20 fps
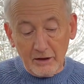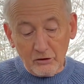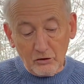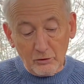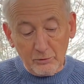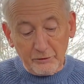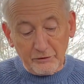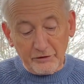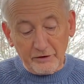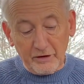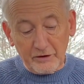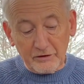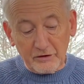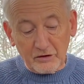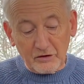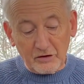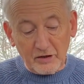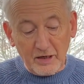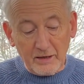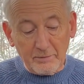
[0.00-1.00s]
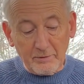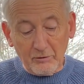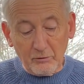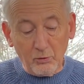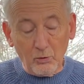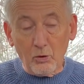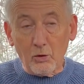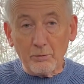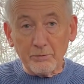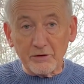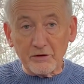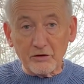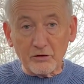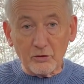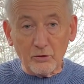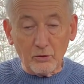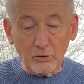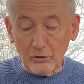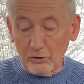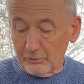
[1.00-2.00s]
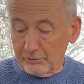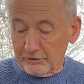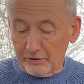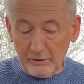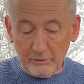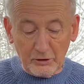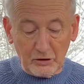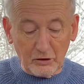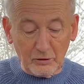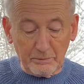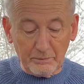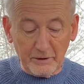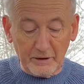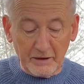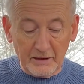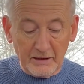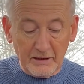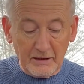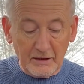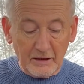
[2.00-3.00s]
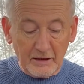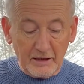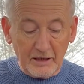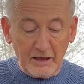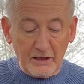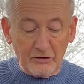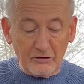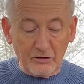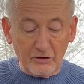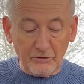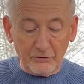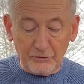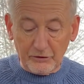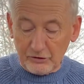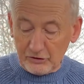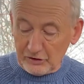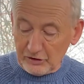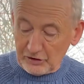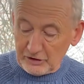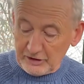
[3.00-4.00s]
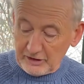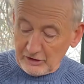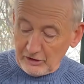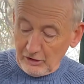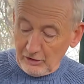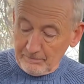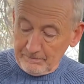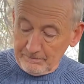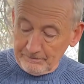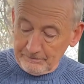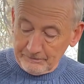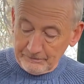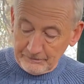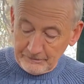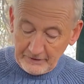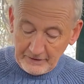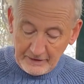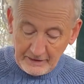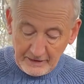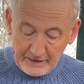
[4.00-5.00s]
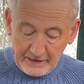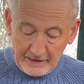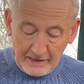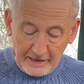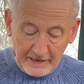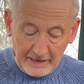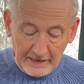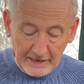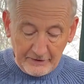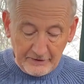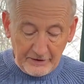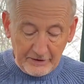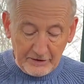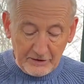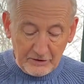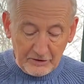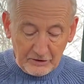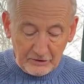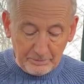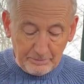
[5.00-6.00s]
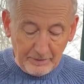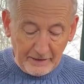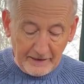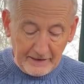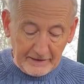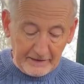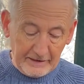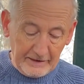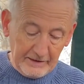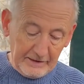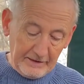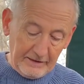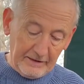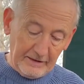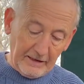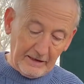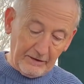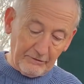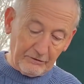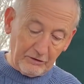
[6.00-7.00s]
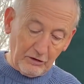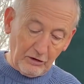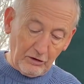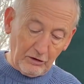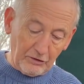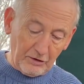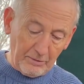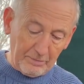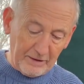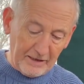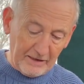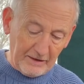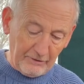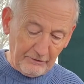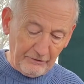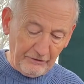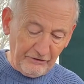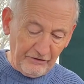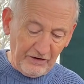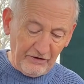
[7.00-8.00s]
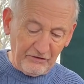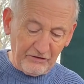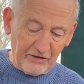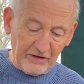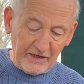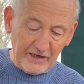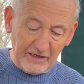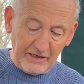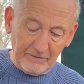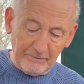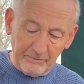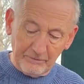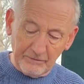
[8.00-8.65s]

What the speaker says: Double-sided tape, I've warmed it all up so it should be easy enough just to stick on. And then in this bag I've got about 50,